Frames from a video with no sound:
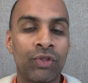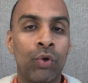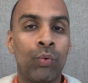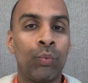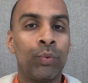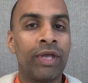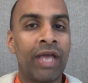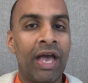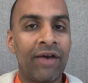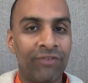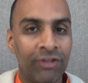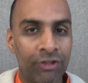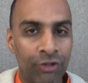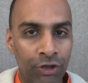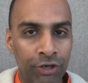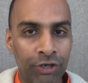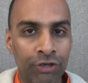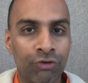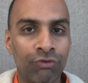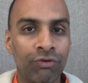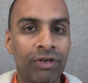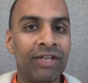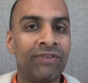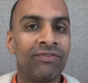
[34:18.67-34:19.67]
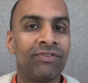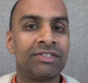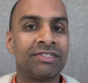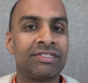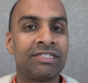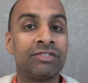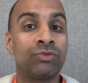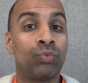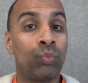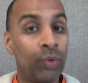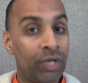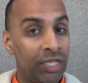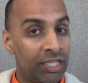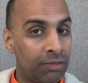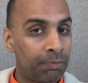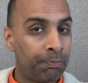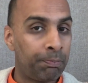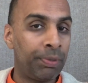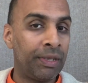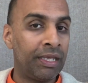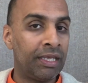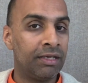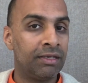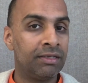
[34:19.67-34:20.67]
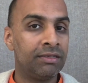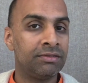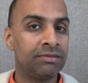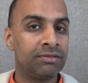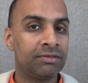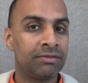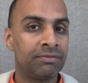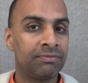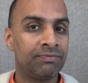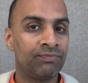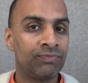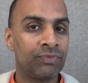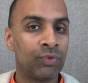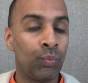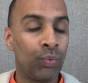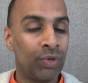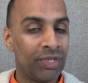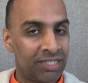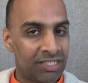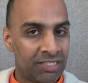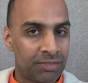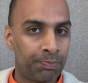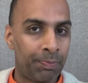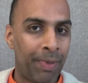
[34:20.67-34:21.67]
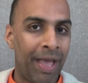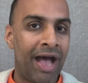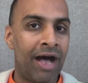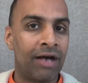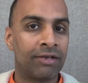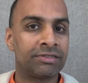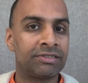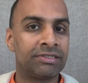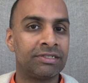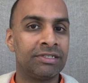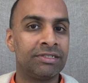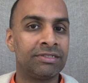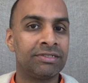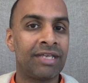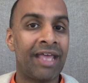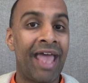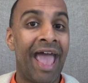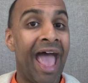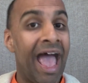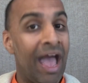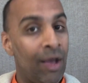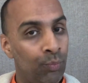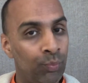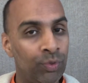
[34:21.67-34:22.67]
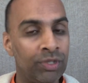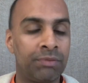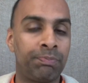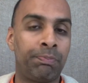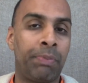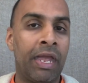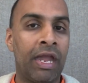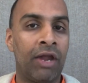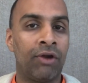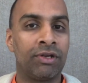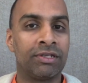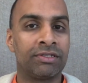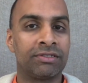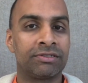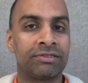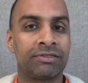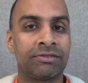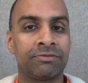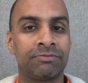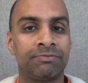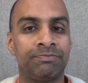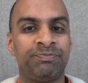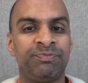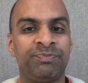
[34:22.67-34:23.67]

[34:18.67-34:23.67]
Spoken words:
We have a lot of grievances with peers, with spouses, and with parents.